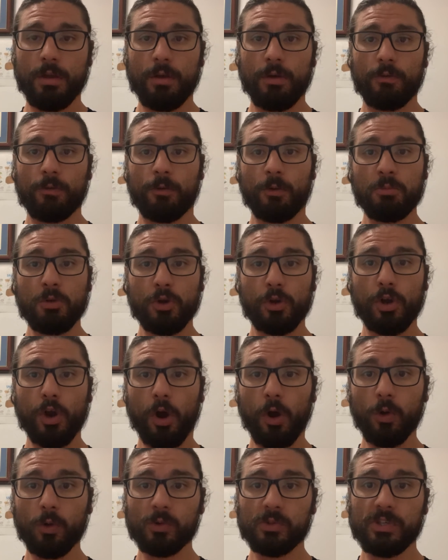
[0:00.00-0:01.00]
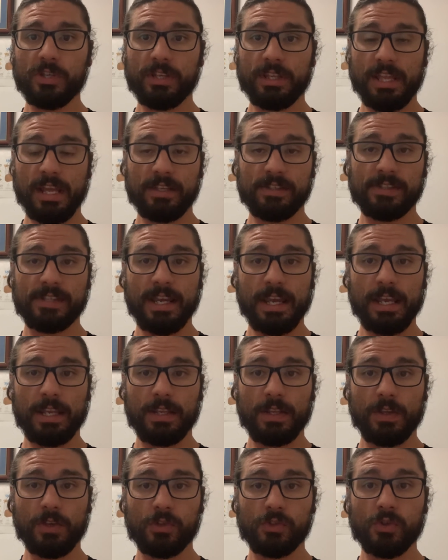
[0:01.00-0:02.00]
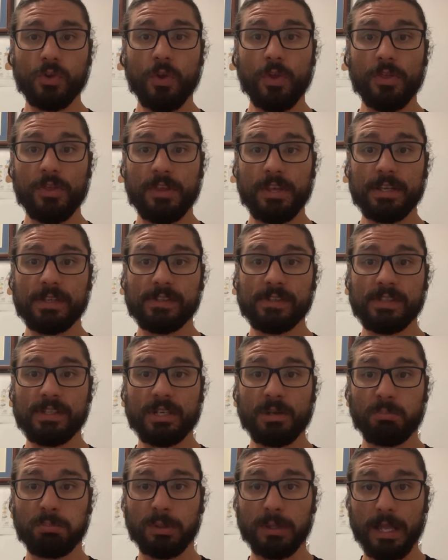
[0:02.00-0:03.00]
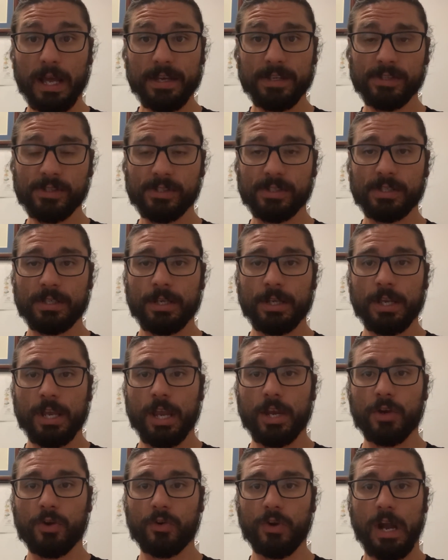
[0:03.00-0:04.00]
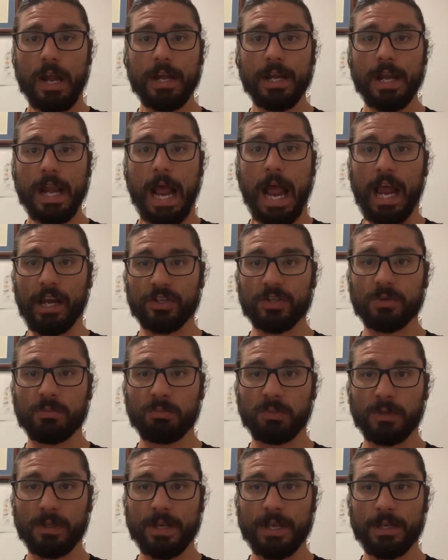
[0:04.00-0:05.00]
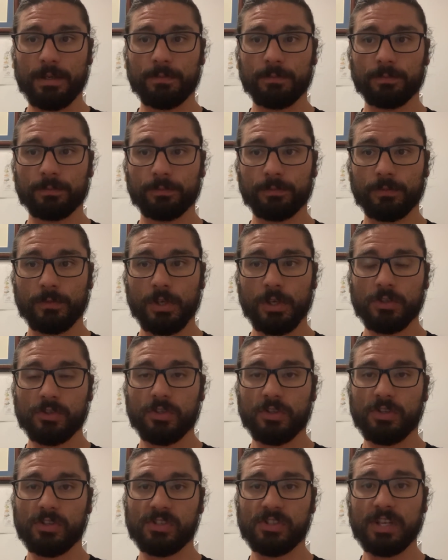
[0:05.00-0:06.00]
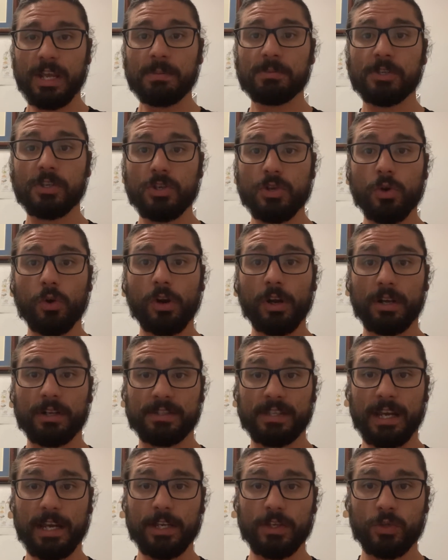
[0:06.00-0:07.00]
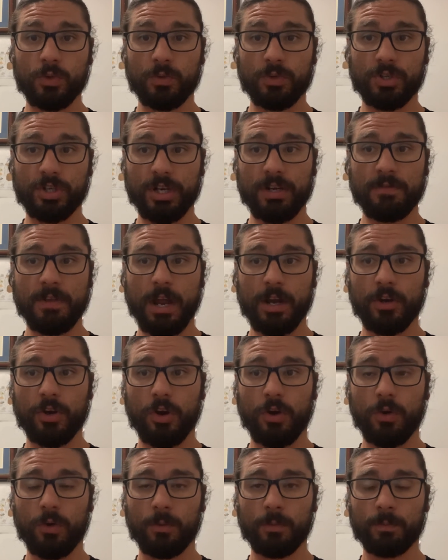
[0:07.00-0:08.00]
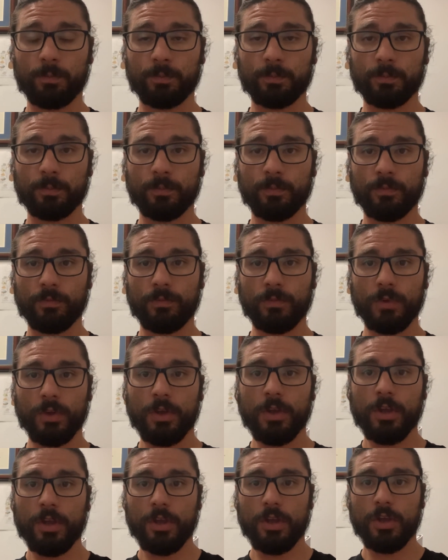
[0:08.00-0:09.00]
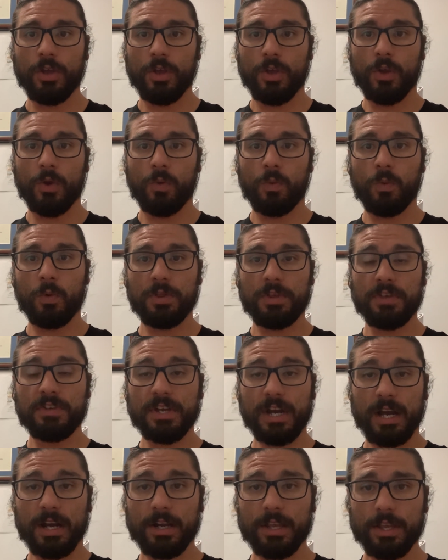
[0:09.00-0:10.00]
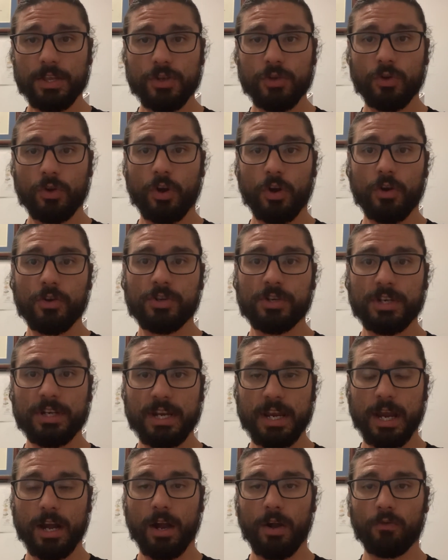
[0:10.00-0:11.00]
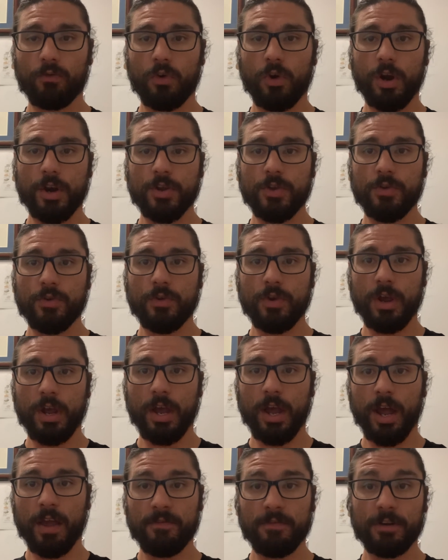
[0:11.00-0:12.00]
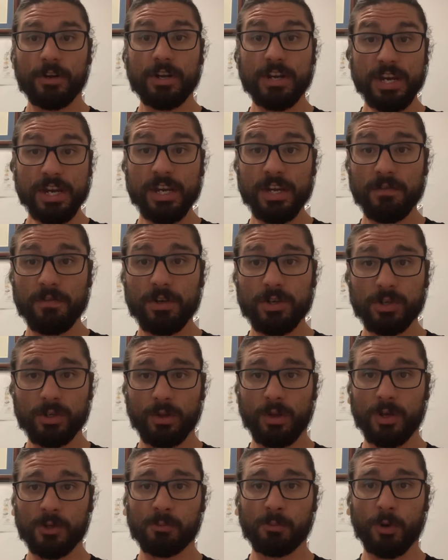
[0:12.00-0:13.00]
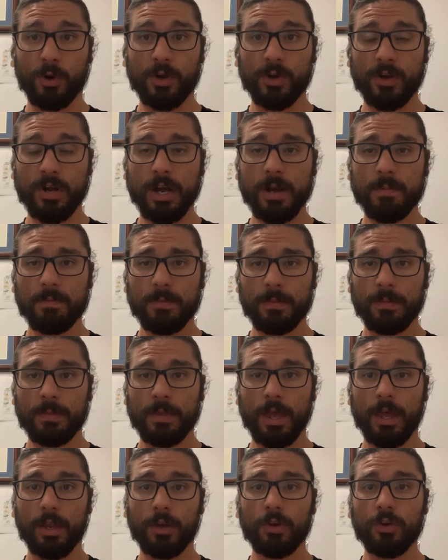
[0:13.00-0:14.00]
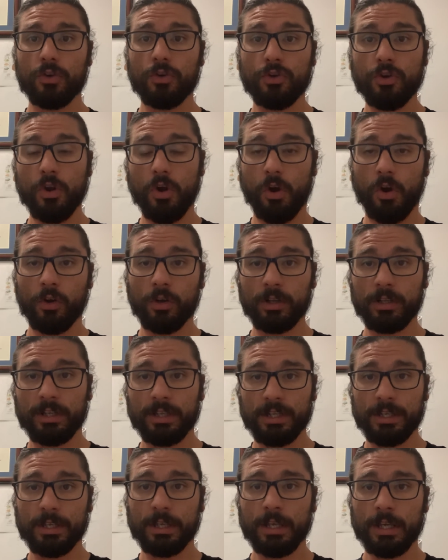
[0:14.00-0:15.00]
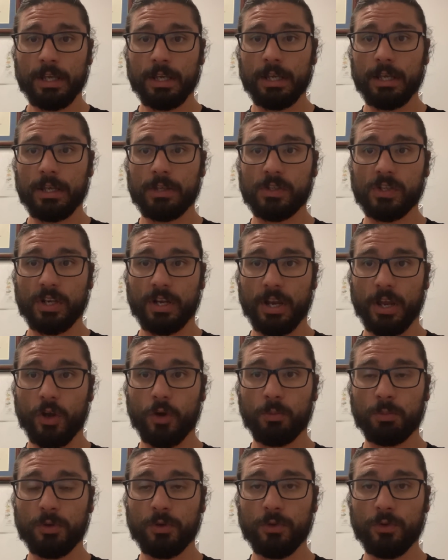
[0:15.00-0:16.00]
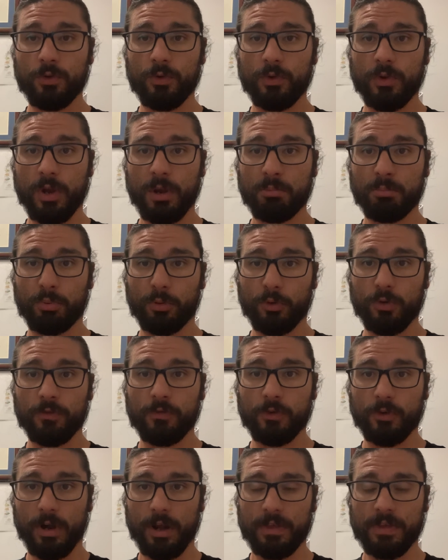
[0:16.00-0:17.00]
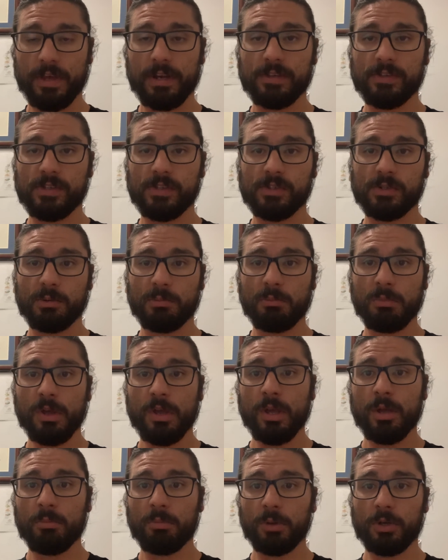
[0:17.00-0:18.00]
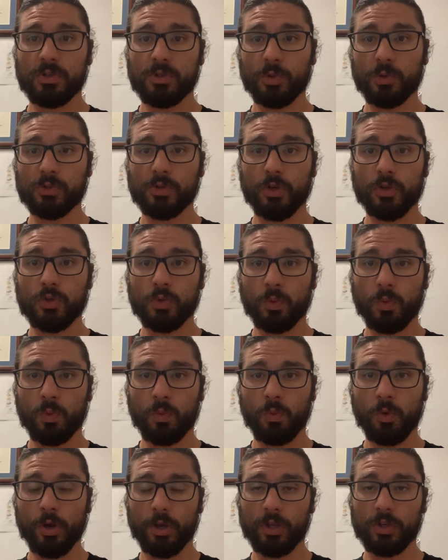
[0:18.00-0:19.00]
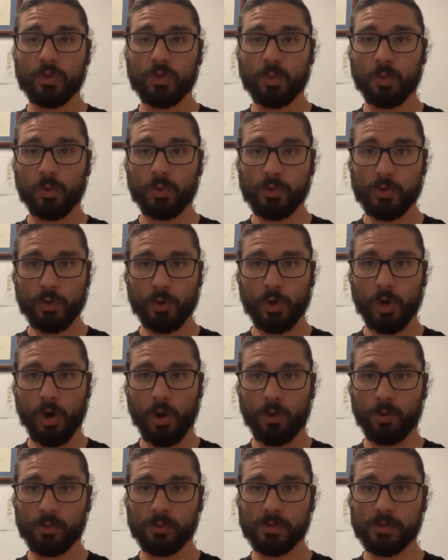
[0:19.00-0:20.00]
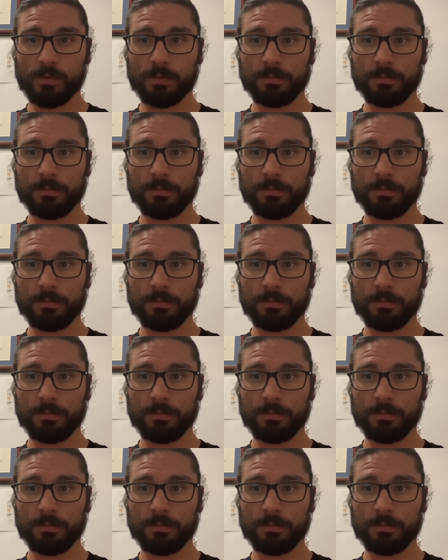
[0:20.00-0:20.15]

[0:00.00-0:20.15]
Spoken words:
From your goals, you can then set certain things into place and create an action plan. So the steps that you're going to take to achieve that goal. With the data, your coach can now write you a very individualized program that not only is going to help you improve your athleticism, but is also working towards your goals.